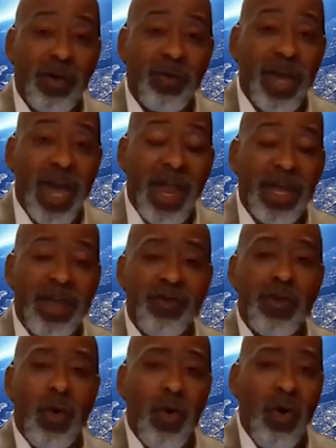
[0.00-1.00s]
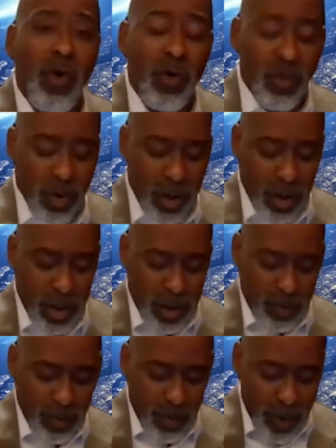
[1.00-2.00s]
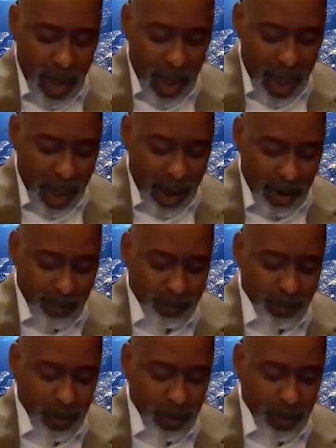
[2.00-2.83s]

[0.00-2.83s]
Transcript: We got to give it all that we have.